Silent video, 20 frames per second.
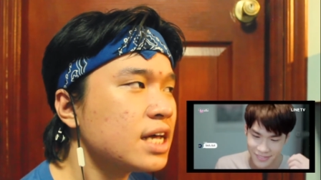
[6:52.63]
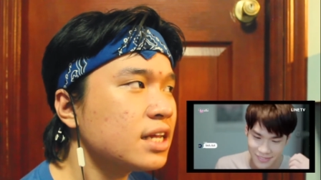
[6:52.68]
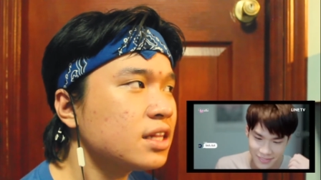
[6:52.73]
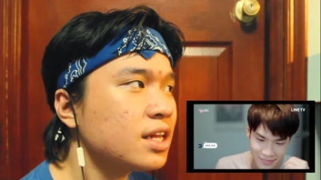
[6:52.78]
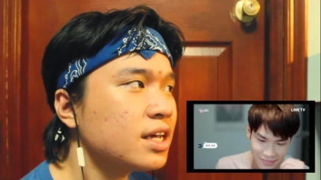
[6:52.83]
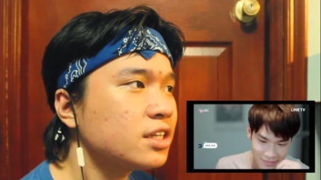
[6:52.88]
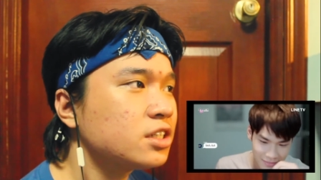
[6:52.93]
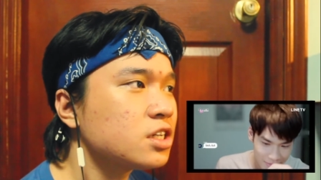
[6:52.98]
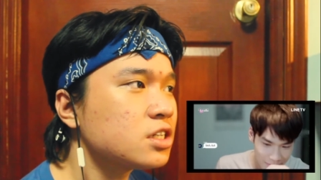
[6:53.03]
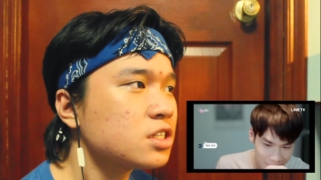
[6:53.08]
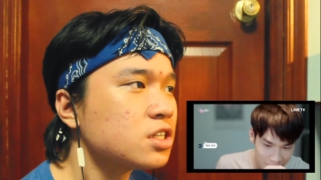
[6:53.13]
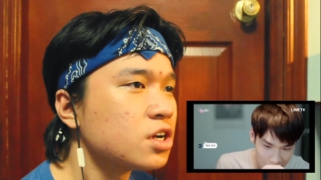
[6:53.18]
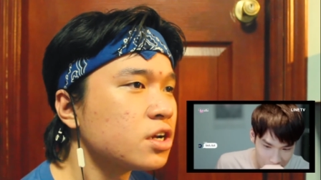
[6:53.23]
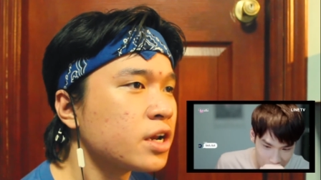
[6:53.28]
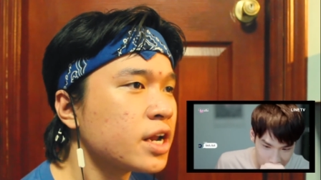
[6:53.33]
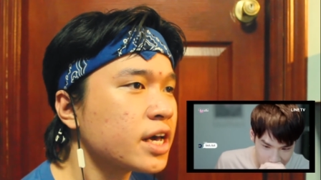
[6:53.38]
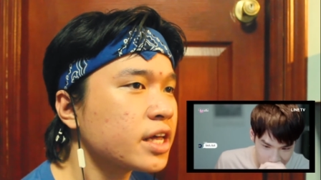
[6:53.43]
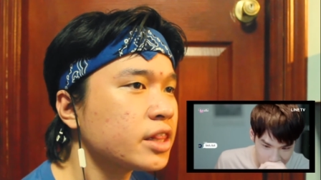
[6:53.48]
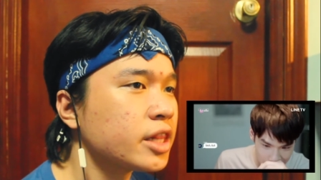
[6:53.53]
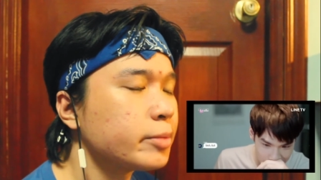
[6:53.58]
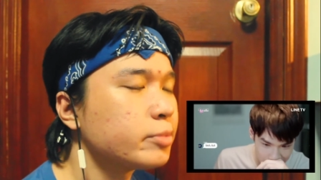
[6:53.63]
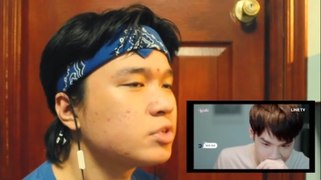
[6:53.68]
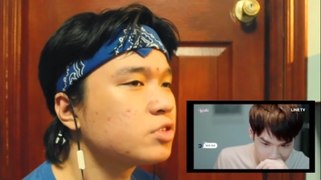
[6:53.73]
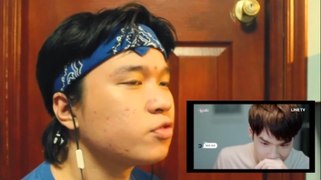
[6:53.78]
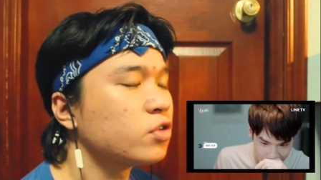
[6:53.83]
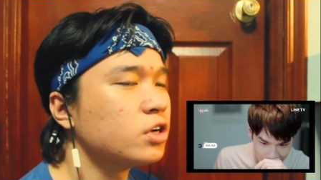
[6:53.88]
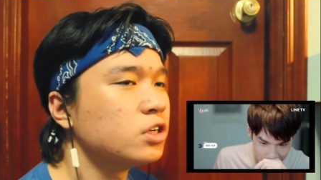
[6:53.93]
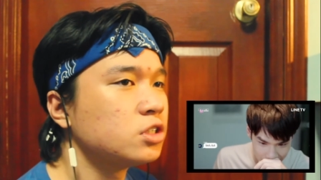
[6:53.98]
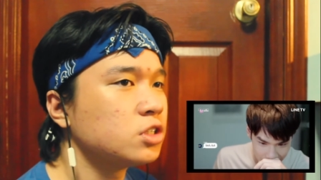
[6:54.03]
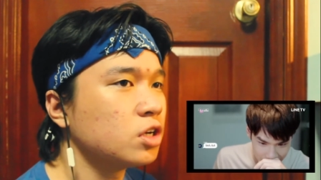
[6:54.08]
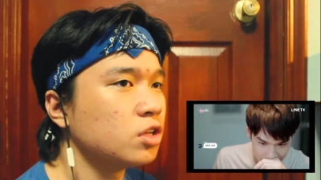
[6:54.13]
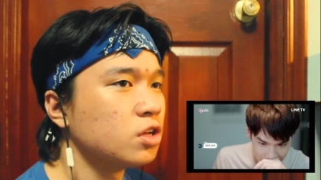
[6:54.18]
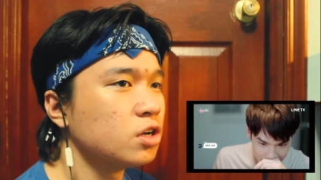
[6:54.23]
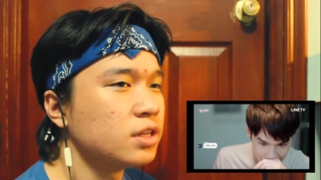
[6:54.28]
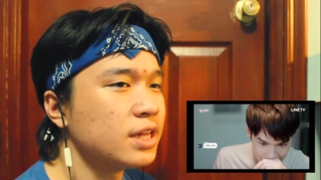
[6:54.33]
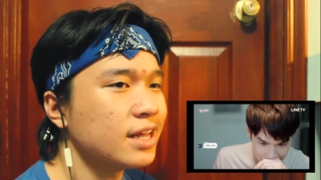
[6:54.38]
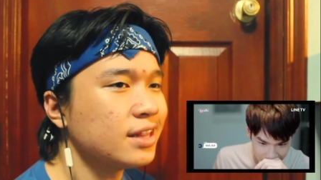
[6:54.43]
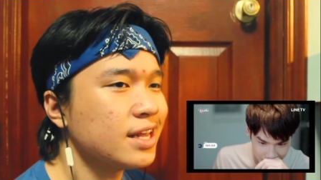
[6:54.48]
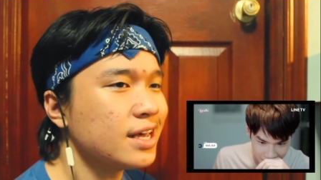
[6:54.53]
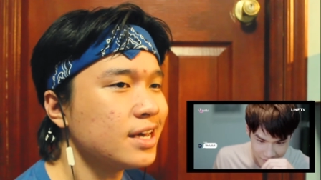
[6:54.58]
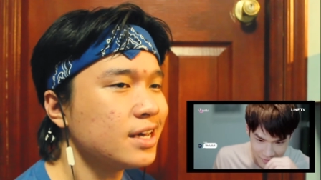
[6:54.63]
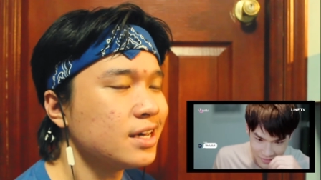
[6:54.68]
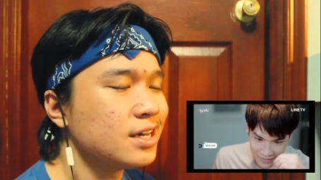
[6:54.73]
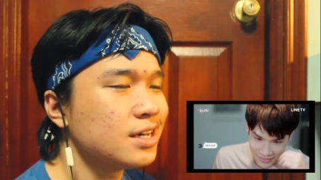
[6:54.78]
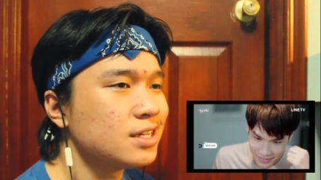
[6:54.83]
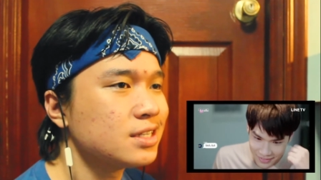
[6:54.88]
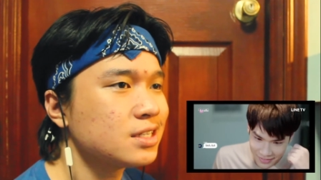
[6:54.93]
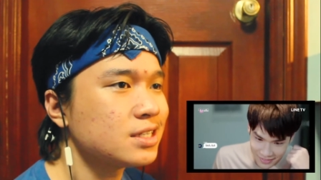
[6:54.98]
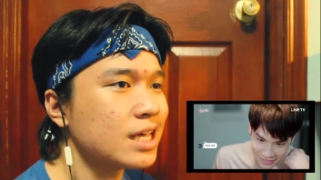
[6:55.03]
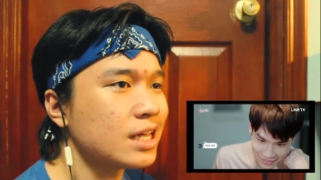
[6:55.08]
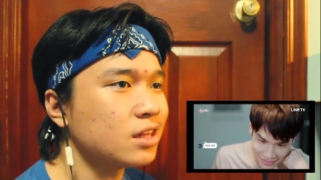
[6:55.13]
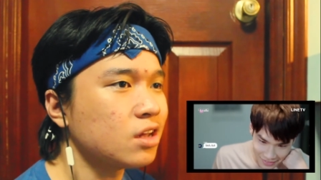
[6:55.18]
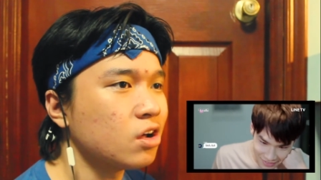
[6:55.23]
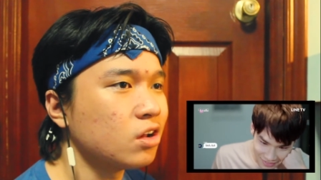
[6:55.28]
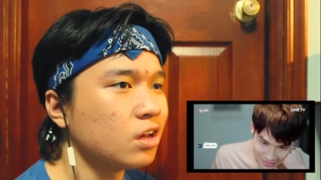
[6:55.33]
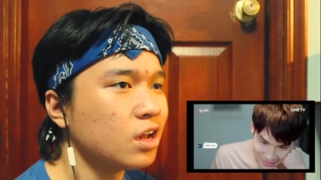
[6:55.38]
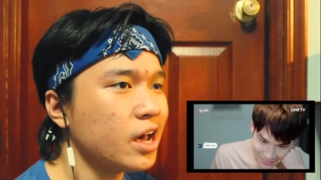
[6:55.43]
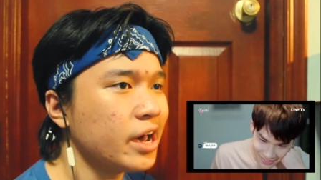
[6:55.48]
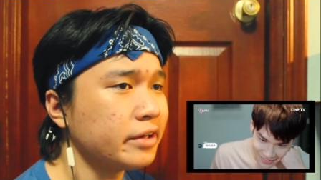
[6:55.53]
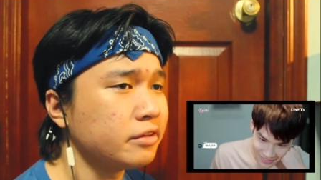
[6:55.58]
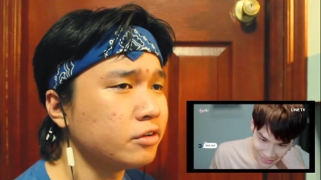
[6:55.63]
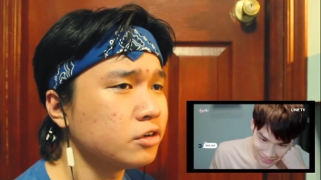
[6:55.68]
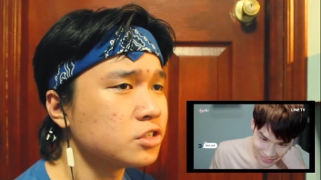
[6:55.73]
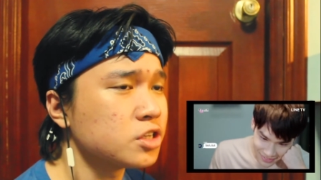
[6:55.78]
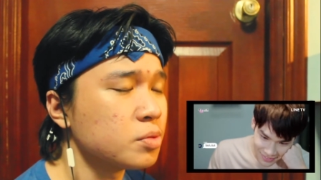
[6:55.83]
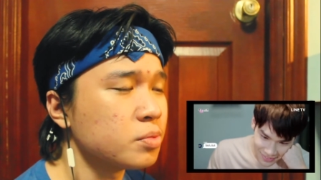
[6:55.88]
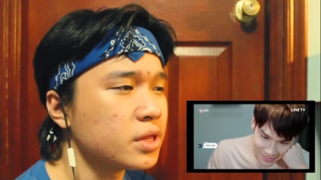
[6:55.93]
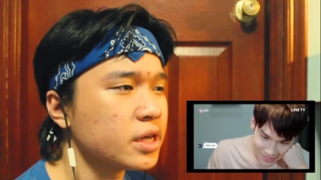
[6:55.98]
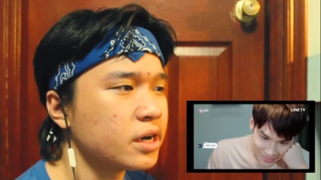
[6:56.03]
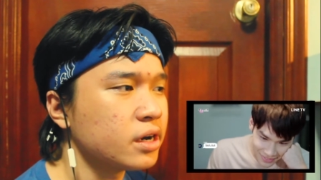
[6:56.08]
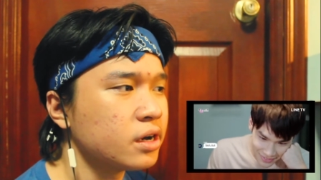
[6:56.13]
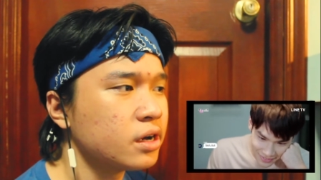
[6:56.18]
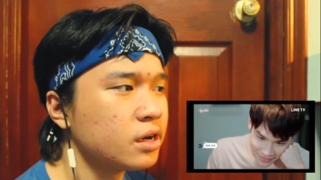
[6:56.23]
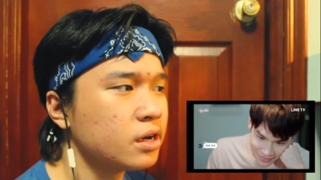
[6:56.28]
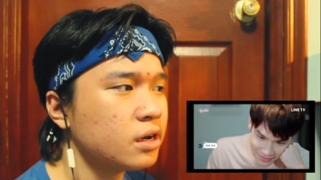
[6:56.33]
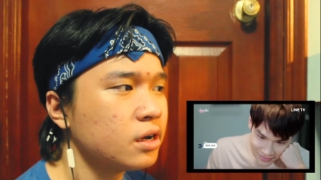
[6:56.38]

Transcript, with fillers: that like just their nicknames for each other that they set online or something?